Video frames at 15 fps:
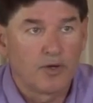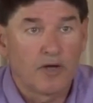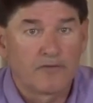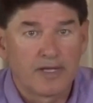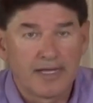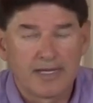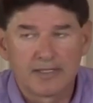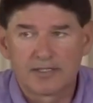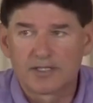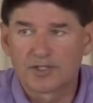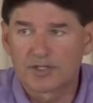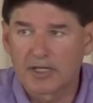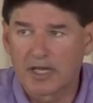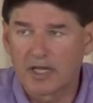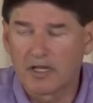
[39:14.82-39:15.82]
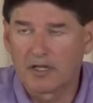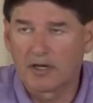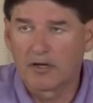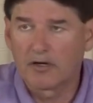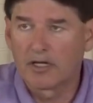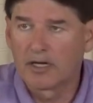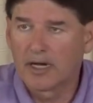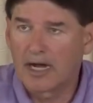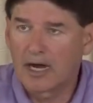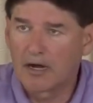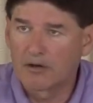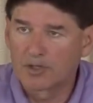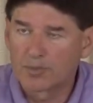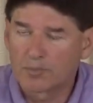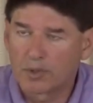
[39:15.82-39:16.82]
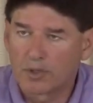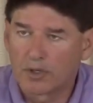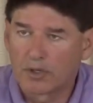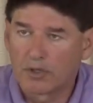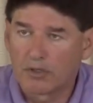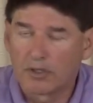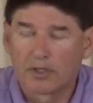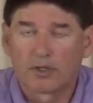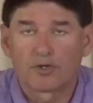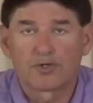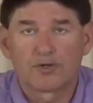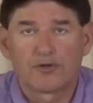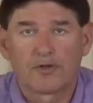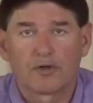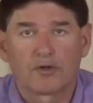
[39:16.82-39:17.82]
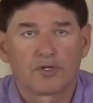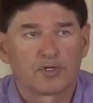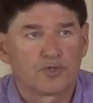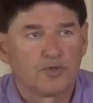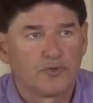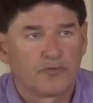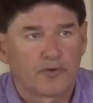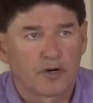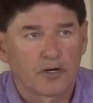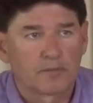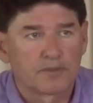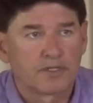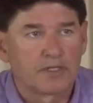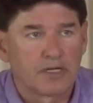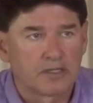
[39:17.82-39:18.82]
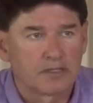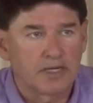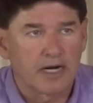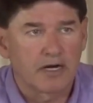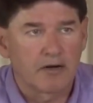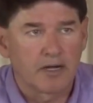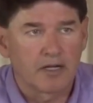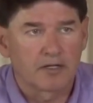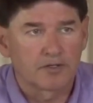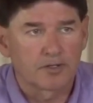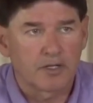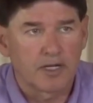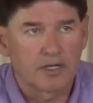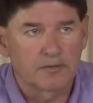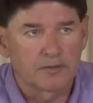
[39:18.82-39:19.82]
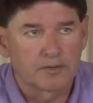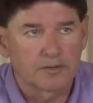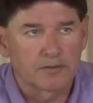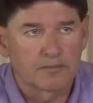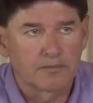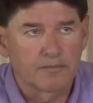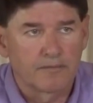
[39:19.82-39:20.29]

You have is is singular and are is plural, and those are the only two verbs in the entire English language.